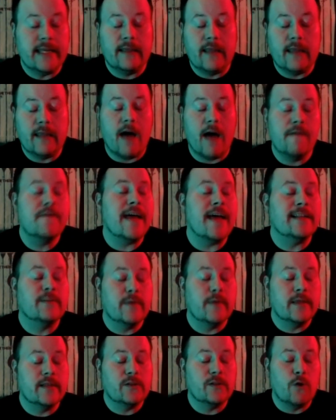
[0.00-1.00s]
love. That's
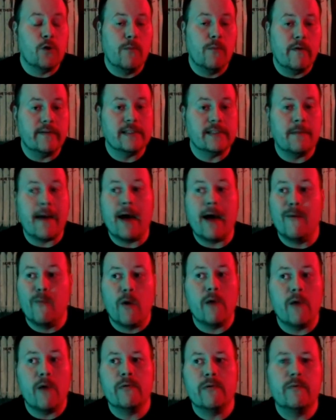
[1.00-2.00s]
what this whole movie's about.
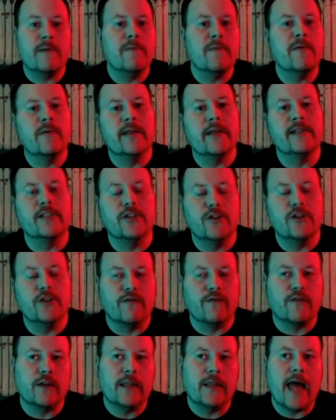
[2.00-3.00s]
What would we be willing to do
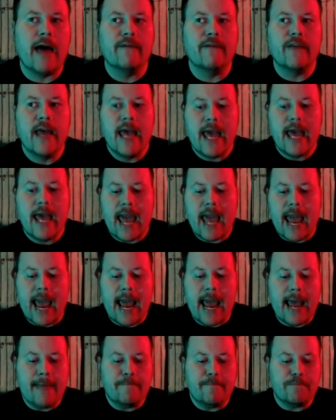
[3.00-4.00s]
for love?
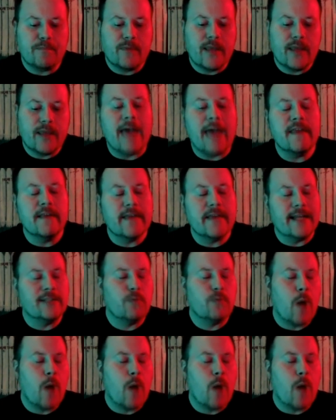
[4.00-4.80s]
And I think that's